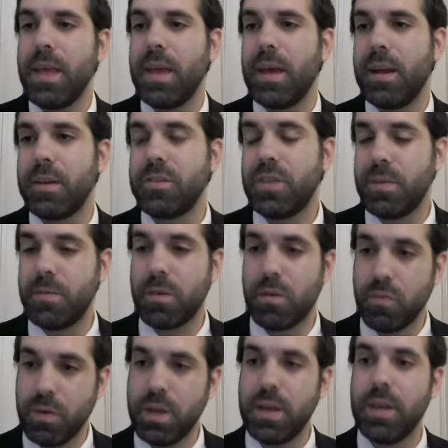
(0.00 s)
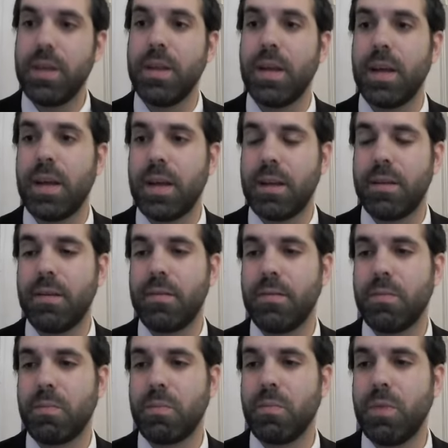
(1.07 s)
And Hashem agreed and
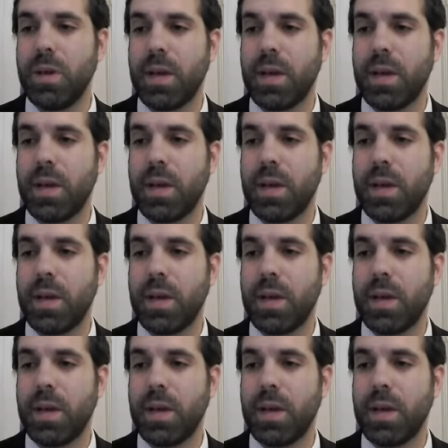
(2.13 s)
we